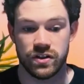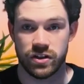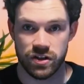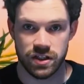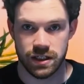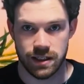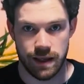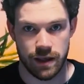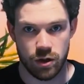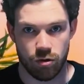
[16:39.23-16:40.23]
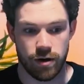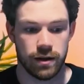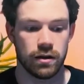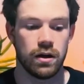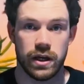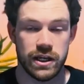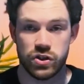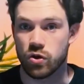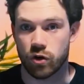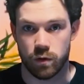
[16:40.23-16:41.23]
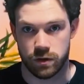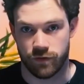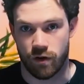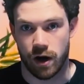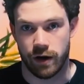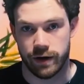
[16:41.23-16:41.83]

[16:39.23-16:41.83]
it doesn't contain that URL, it's not going to fire.